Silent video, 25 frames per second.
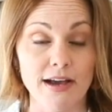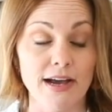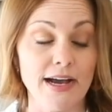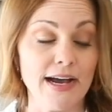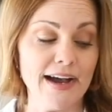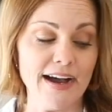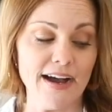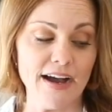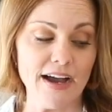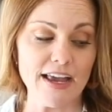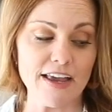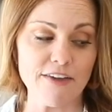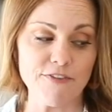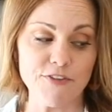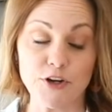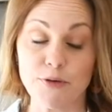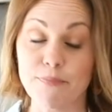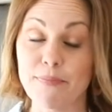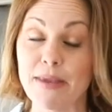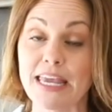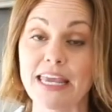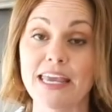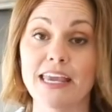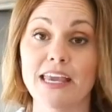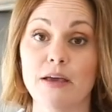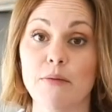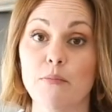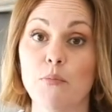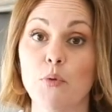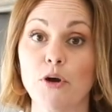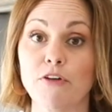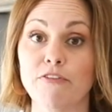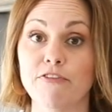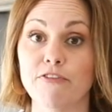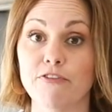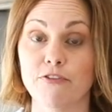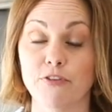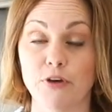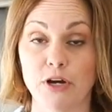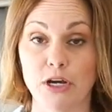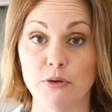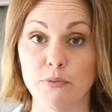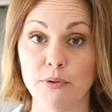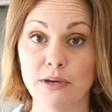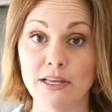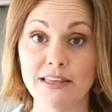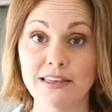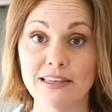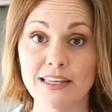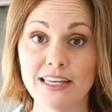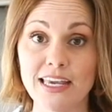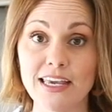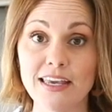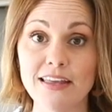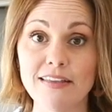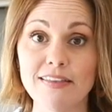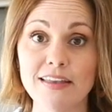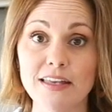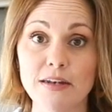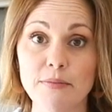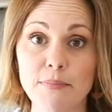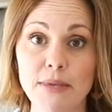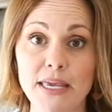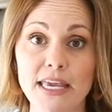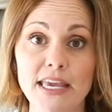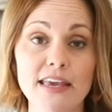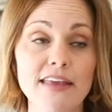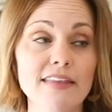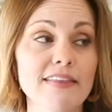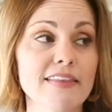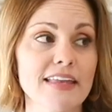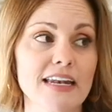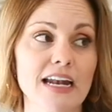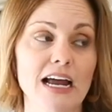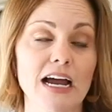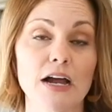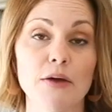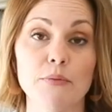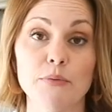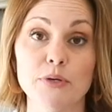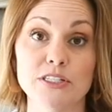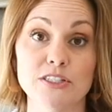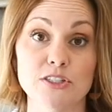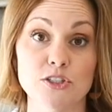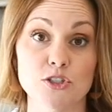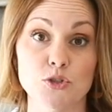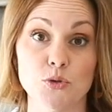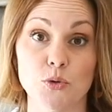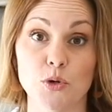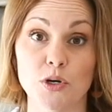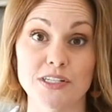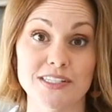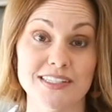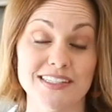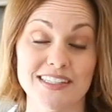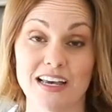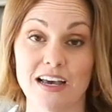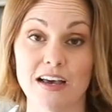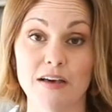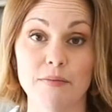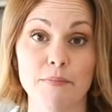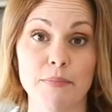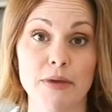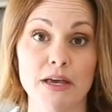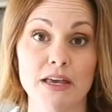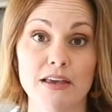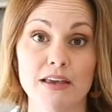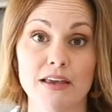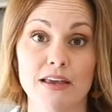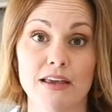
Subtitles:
If you're making it more frequently than me, then I would store some.